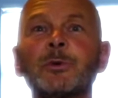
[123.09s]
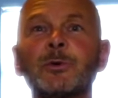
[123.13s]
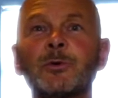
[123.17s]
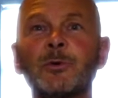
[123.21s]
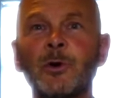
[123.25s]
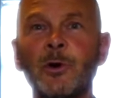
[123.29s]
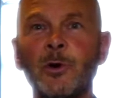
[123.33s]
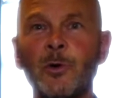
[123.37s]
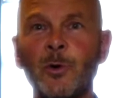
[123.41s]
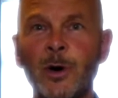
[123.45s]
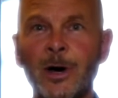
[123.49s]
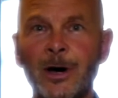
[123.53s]
to
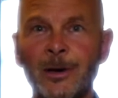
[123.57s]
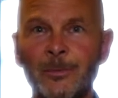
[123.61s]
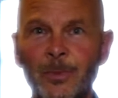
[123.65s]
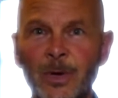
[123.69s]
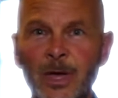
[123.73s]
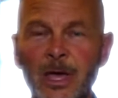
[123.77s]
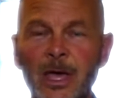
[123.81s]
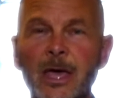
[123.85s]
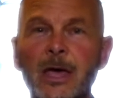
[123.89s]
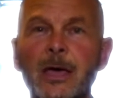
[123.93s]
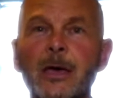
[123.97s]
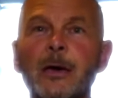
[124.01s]
grow up
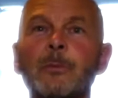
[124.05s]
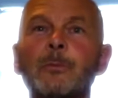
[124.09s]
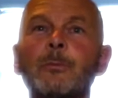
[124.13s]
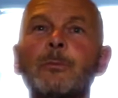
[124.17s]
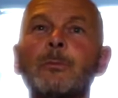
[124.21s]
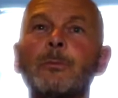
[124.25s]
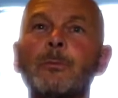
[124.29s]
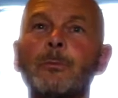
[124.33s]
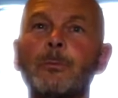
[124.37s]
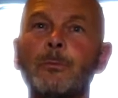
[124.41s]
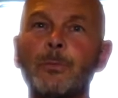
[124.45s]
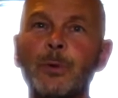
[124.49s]

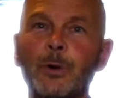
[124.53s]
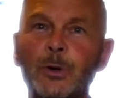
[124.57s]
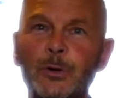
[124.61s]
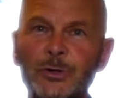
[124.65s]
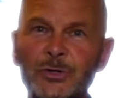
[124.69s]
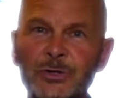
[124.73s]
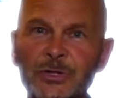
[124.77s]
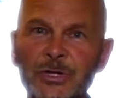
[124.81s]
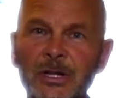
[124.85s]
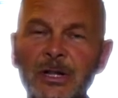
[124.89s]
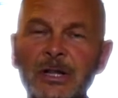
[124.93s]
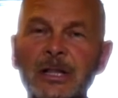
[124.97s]

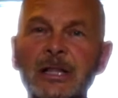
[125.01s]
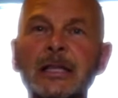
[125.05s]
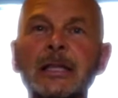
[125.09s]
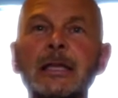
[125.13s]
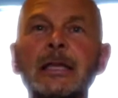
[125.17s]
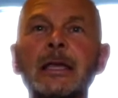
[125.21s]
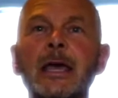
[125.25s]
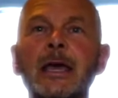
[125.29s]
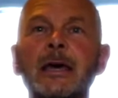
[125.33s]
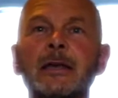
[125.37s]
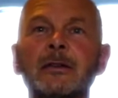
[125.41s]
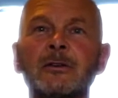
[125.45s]

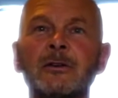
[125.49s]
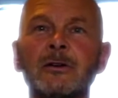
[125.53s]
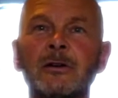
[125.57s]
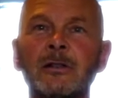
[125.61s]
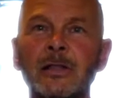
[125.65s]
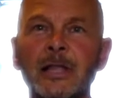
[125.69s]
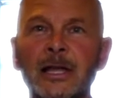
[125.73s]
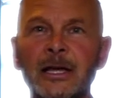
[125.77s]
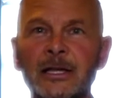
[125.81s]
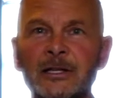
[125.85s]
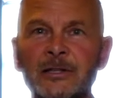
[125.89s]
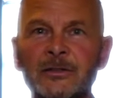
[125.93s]
personally and
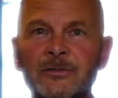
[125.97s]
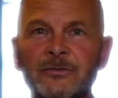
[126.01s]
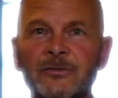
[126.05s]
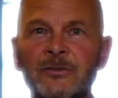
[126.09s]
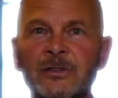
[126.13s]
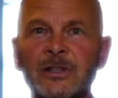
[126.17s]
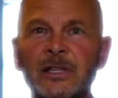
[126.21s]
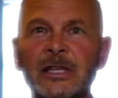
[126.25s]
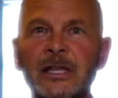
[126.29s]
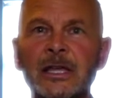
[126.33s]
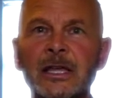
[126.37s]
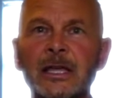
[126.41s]

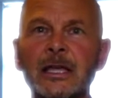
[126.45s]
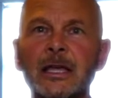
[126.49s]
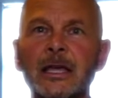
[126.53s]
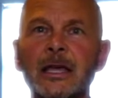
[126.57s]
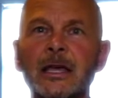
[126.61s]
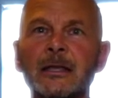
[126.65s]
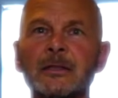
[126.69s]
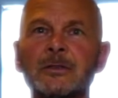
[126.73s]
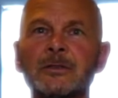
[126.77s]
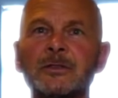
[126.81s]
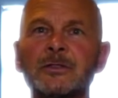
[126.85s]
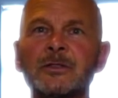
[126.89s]
collectively.
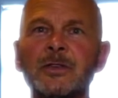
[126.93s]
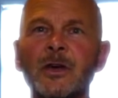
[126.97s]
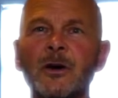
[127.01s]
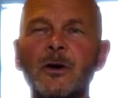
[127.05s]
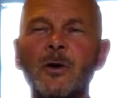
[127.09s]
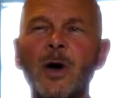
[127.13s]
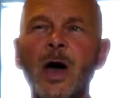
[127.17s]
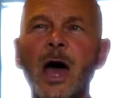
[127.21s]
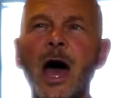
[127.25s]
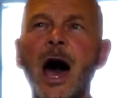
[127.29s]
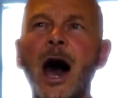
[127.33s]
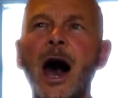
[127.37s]
And
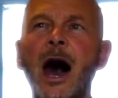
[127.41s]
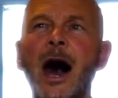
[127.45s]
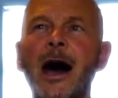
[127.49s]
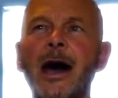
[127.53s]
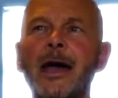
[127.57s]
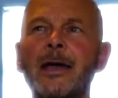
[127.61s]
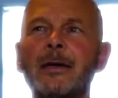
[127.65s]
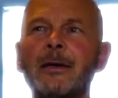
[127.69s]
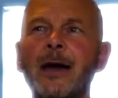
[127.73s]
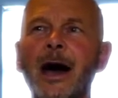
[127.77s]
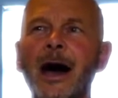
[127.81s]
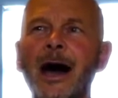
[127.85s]
so
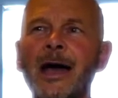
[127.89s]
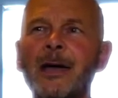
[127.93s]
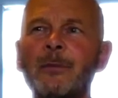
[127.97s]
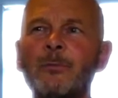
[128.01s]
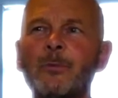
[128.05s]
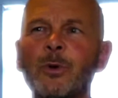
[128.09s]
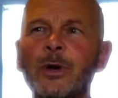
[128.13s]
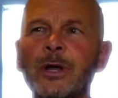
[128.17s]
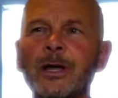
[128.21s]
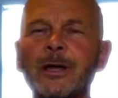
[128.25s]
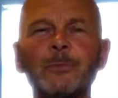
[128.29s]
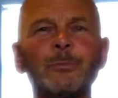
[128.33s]
I
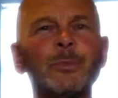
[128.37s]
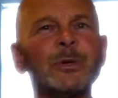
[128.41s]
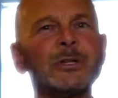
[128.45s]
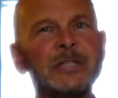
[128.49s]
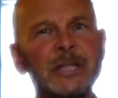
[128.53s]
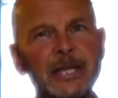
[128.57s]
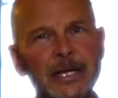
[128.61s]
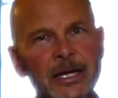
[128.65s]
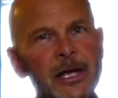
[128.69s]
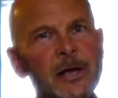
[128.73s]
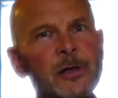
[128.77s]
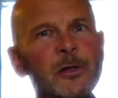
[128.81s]
bring a
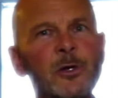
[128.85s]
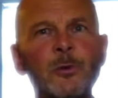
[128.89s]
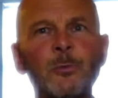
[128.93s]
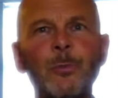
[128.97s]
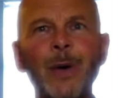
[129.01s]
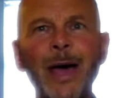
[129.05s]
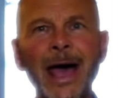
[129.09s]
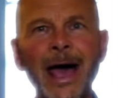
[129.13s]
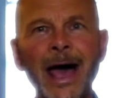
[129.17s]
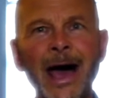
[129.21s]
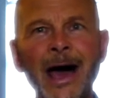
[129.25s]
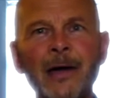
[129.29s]
particular
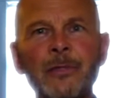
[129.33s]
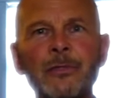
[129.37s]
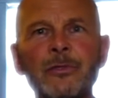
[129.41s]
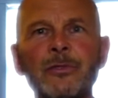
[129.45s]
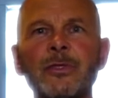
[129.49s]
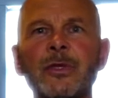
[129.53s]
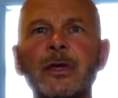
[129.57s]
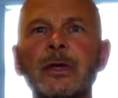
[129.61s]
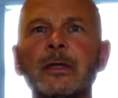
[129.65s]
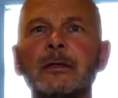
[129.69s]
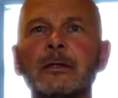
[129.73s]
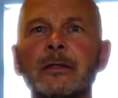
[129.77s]
path
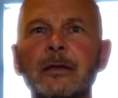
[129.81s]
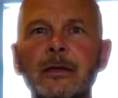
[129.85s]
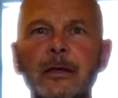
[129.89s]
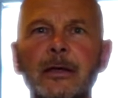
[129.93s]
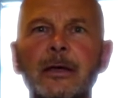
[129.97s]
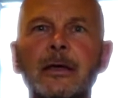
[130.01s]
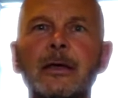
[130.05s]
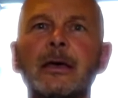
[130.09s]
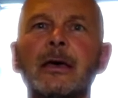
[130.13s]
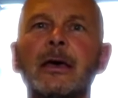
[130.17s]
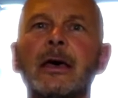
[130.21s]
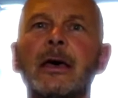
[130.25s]

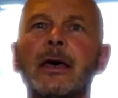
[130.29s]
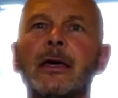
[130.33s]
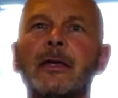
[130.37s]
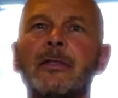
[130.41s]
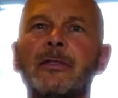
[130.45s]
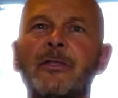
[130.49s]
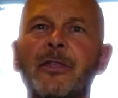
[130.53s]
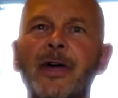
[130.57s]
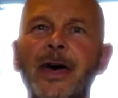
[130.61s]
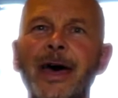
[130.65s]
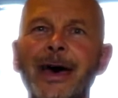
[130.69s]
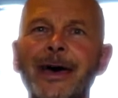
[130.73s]

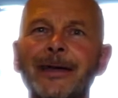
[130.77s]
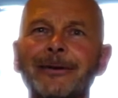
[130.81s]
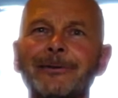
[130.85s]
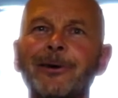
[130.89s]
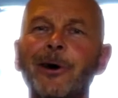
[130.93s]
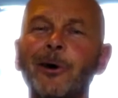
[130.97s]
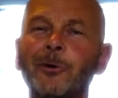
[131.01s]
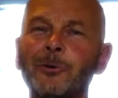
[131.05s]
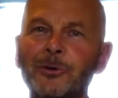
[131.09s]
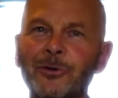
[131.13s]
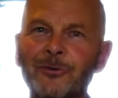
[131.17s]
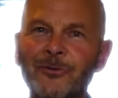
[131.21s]
that
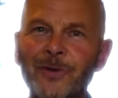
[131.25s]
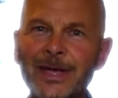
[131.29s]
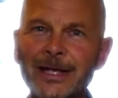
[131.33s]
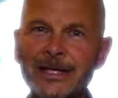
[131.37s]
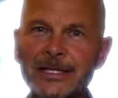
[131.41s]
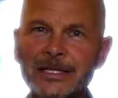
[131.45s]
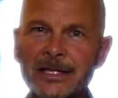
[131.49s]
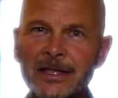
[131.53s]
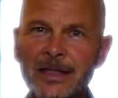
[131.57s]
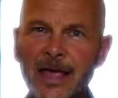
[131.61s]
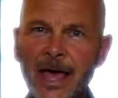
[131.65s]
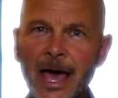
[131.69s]

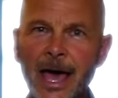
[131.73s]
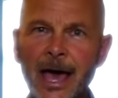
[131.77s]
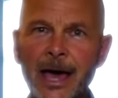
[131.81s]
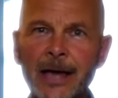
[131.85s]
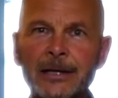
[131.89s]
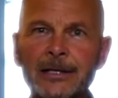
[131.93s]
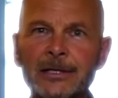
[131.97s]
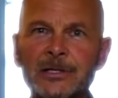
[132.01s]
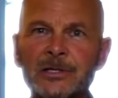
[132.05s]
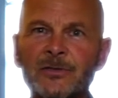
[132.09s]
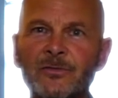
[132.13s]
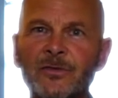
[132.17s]
cultivates that.
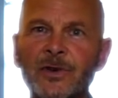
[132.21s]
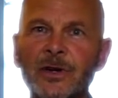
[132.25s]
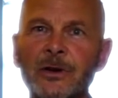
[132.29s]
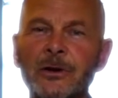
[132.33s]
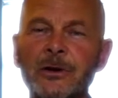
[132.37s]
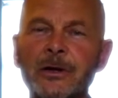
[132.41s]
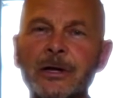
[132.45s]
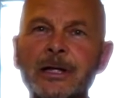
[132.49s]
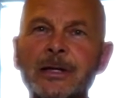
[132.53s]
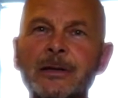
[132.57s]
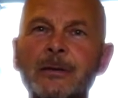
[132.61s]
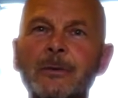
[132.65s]
It's
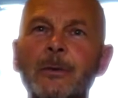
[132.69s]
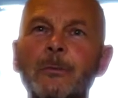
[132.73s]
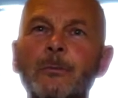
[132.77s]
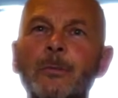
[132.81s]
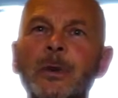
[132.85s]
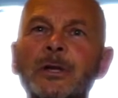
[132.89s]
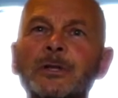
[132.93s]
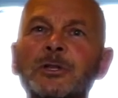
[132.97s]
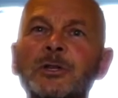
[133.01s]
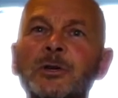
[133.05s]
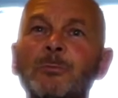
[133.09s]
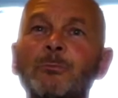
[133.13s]
very
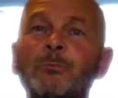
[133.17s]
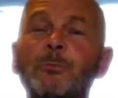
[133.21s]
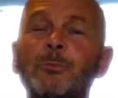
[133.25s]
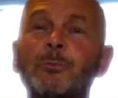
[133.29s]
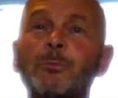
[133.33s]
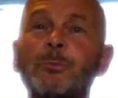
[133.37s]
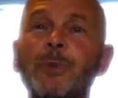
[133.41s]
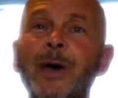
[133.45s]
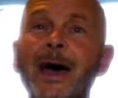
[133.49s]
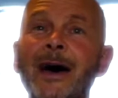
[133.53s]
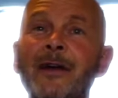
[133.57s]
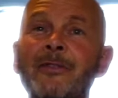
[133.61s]
much a
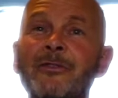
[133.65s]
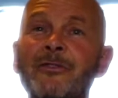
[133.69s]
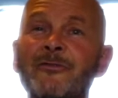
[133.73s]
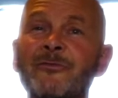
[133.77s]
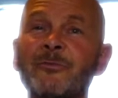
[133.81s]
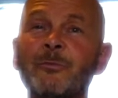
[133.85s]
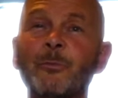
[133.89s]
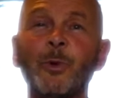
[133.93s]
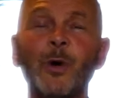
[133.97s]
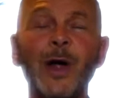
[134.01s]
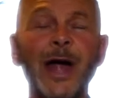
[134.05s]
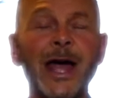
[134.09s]
path of
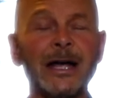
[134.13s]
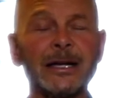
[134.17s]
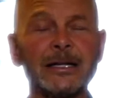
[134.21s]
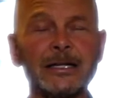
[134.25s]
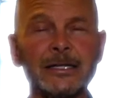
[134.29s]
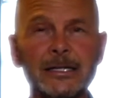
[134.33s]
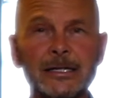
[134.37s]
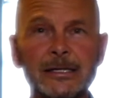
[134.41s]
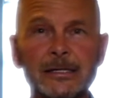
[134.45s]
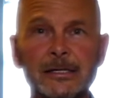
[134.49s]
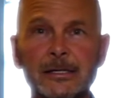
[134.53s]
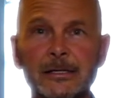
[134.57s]

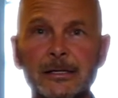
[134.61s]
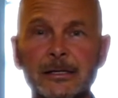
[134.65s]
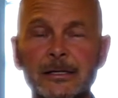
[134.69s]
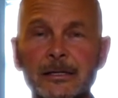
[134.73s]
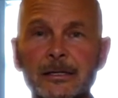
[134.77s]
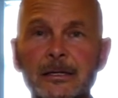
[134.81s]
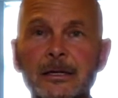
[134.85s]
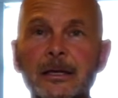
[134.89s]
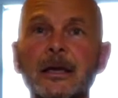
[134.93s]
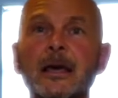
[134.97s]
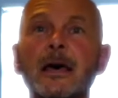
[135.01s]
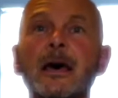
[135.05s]
practice,